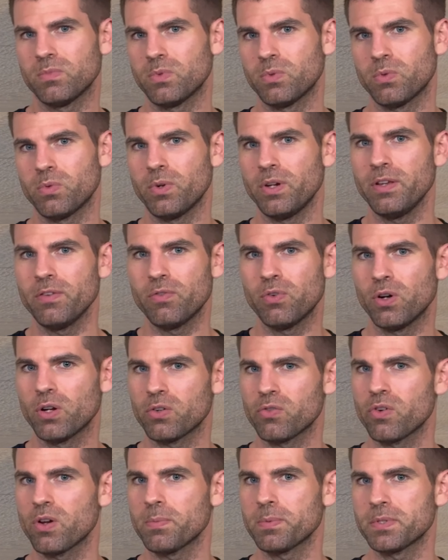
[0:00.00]
three, four
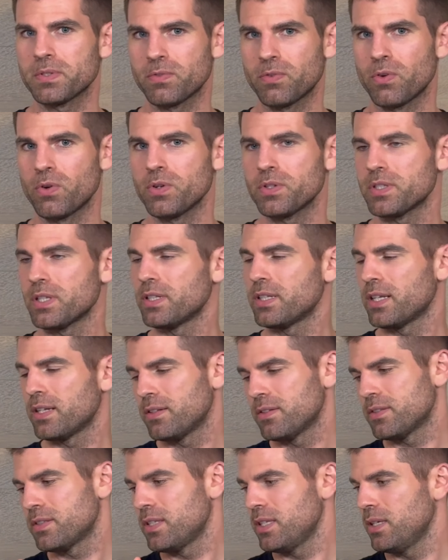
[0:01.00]
drops first and
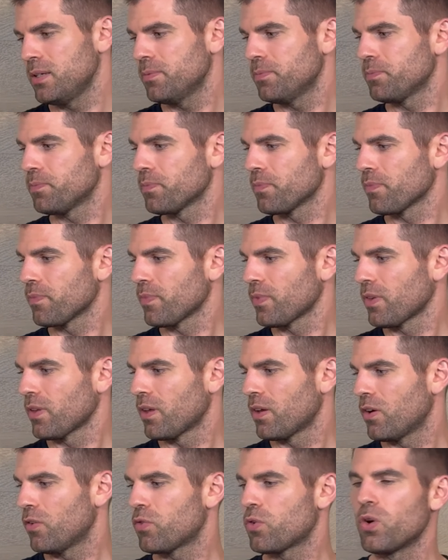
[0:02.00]
then see.
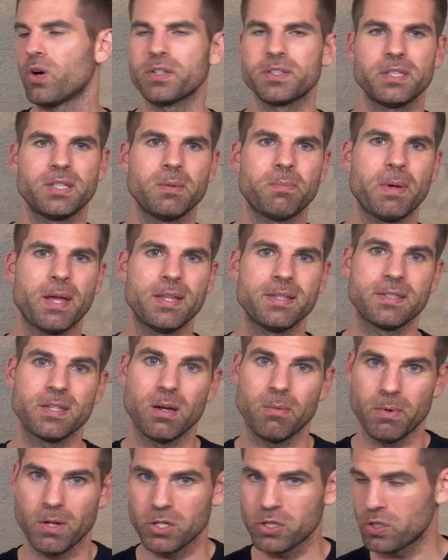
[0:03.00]
Of course, it depends
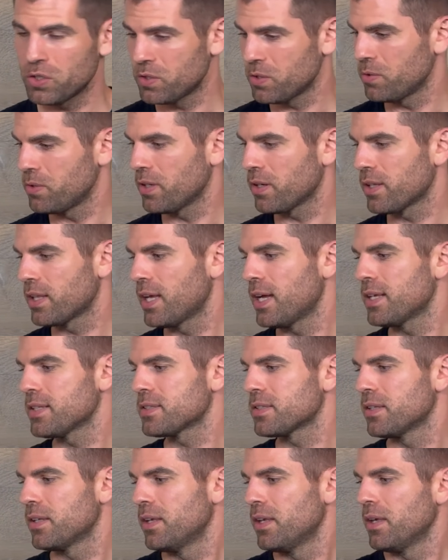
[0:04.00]
how much is in your
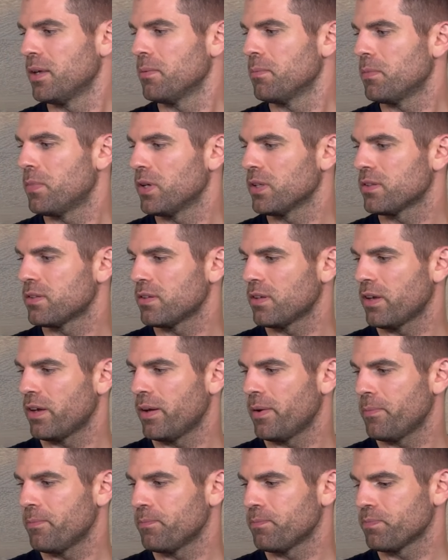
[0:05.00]
glass, but
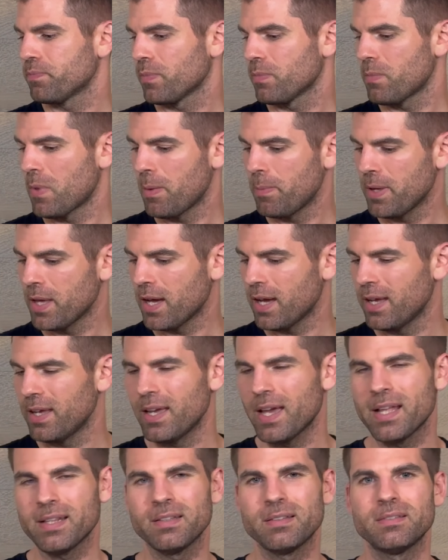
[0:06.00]
um, maybe I
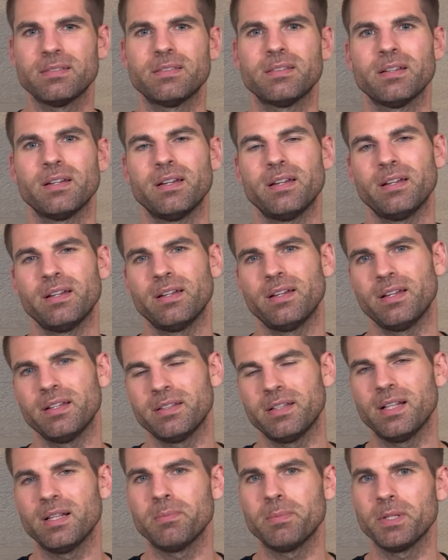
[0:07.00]
added a
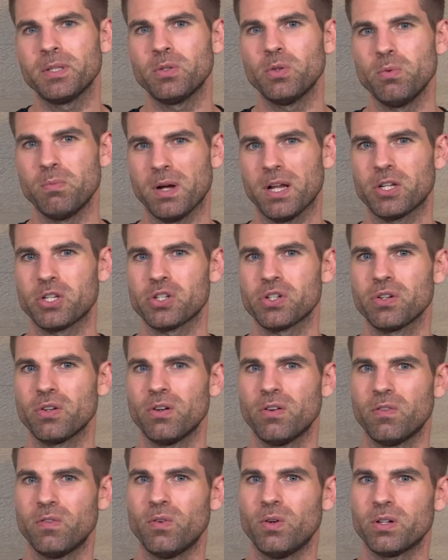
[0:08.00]
little bit too much
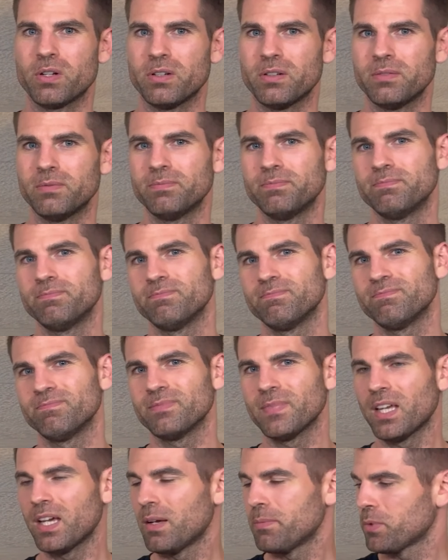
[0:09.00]
of water.
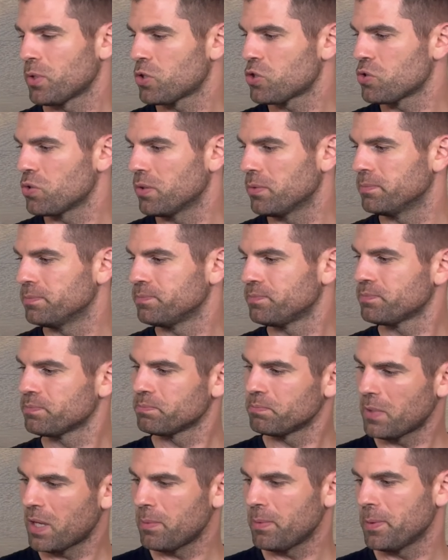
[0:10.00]
I'm not sure,
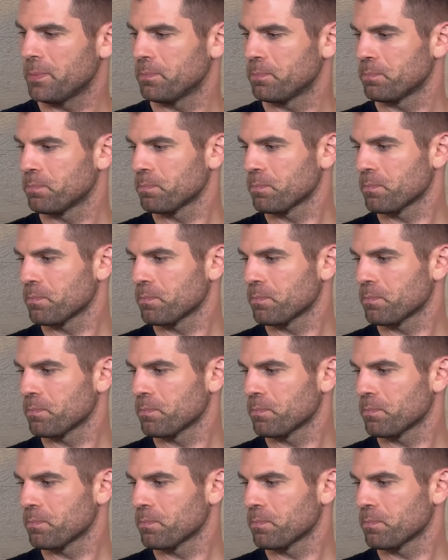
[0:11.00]
maybe.